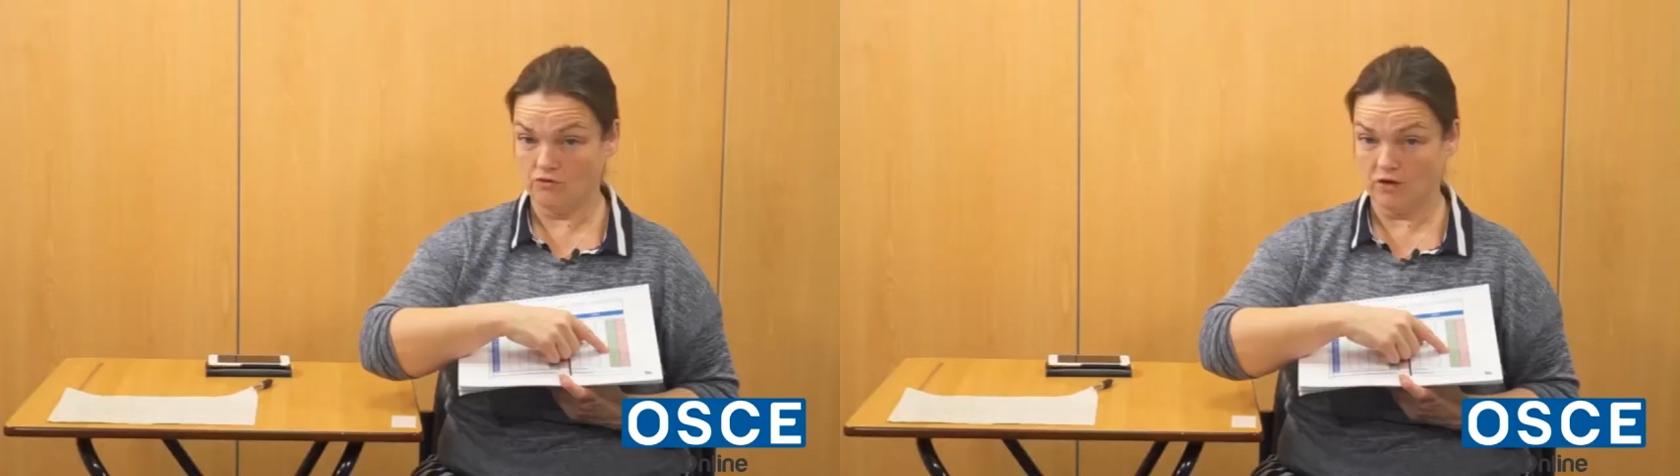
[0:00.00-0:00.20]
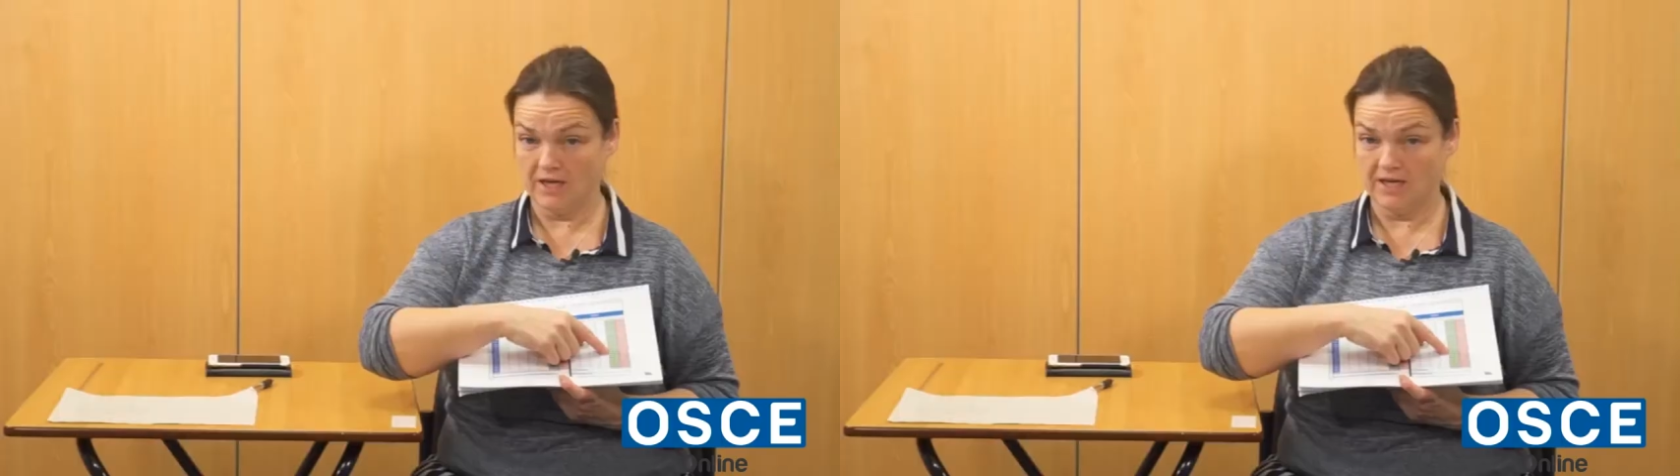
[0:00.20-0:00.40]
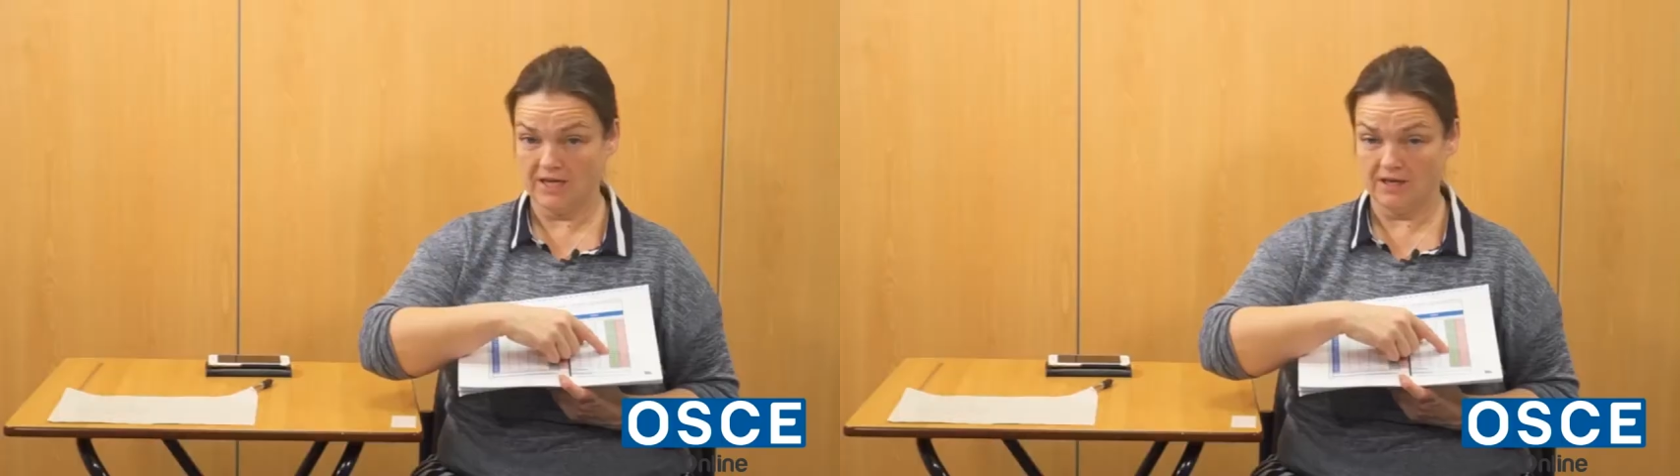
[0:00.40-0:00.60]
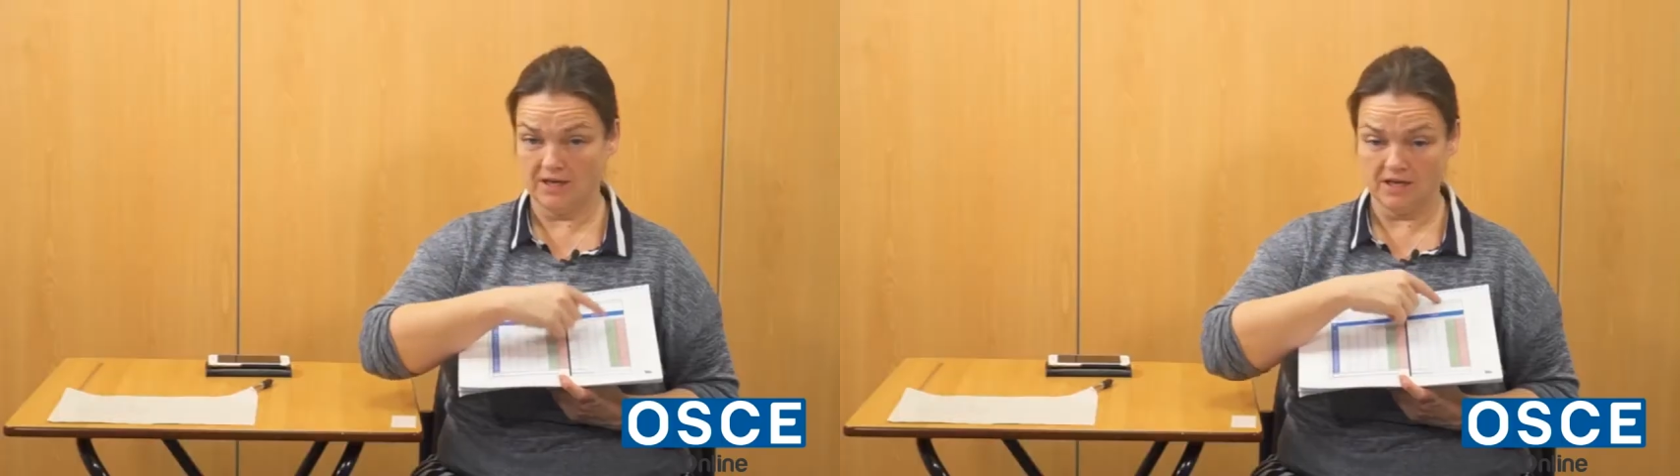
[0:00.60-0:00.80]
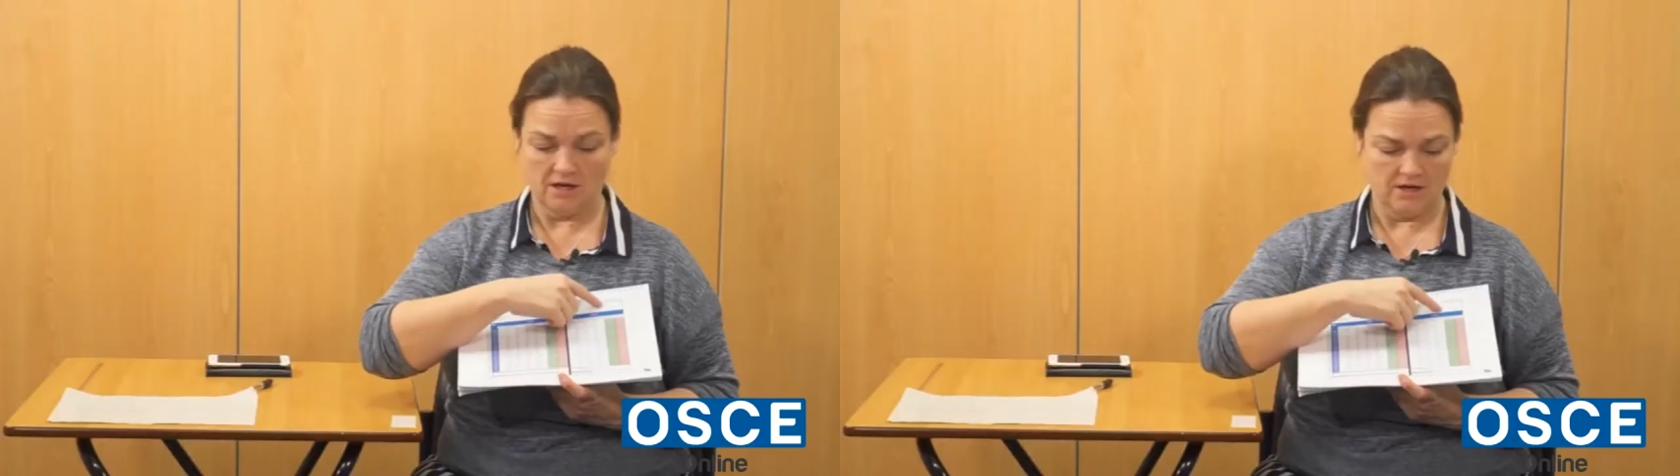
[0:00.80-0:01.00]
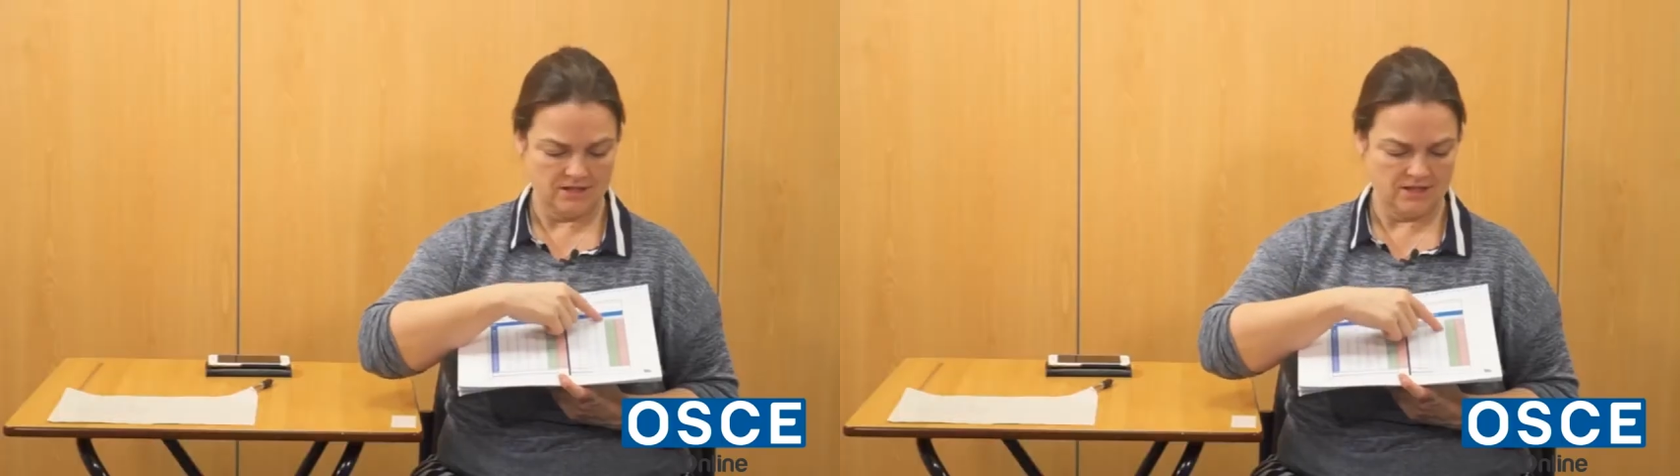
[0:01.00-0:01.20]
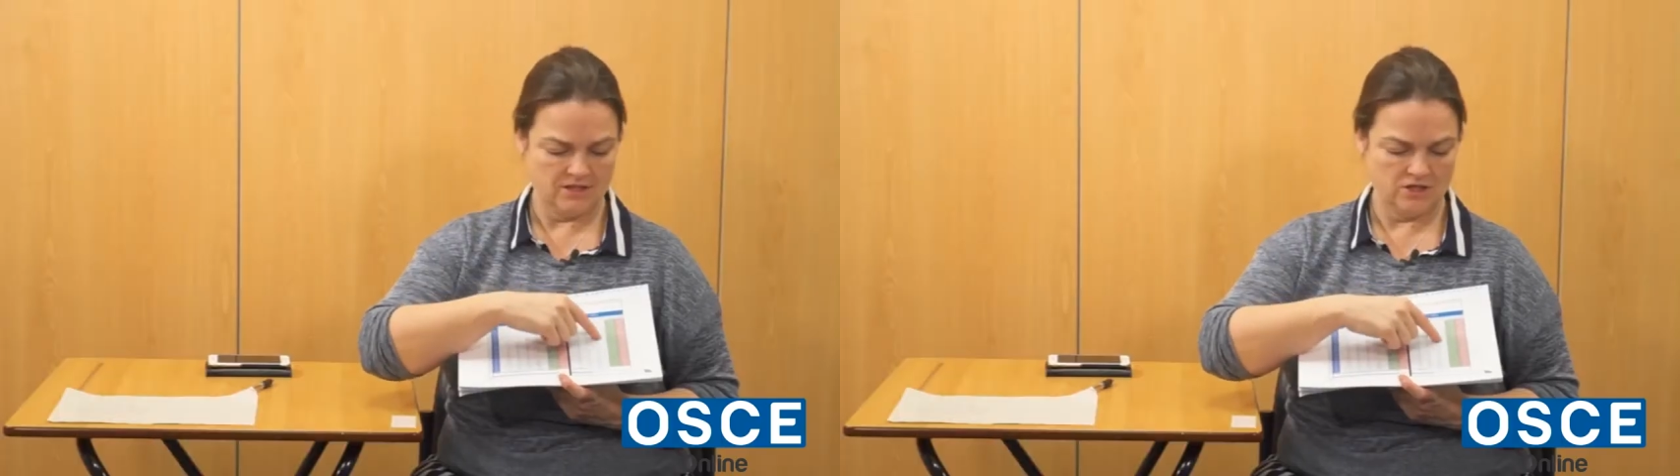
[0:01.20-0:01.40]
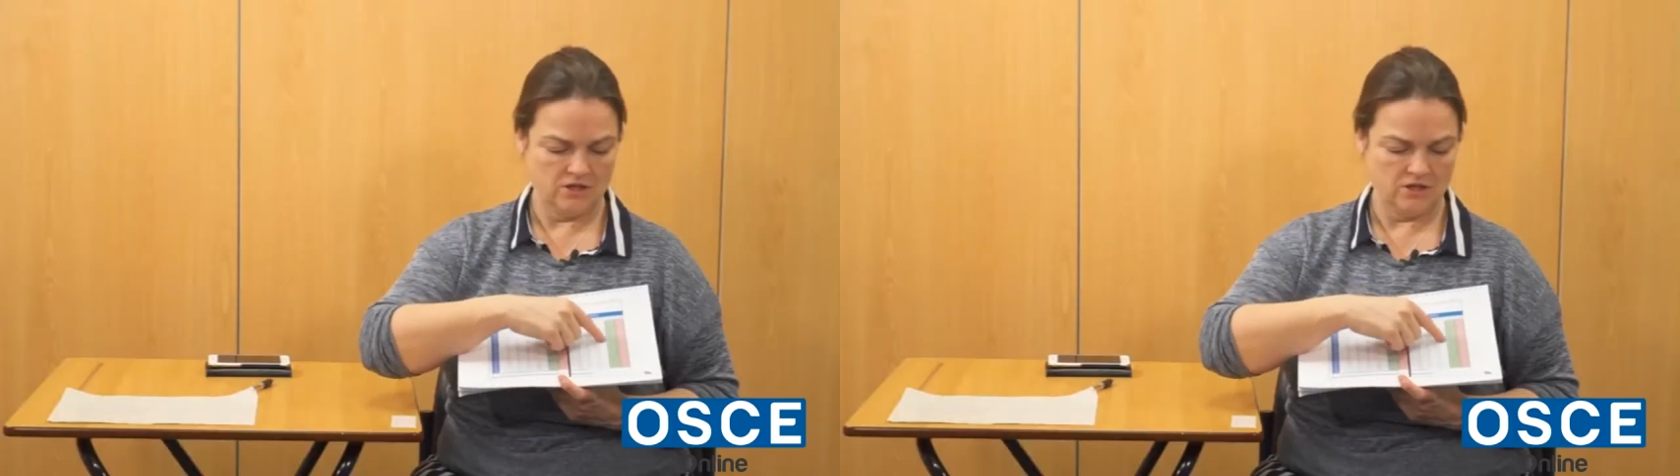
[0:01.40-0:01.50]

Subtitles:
drain in, like I did,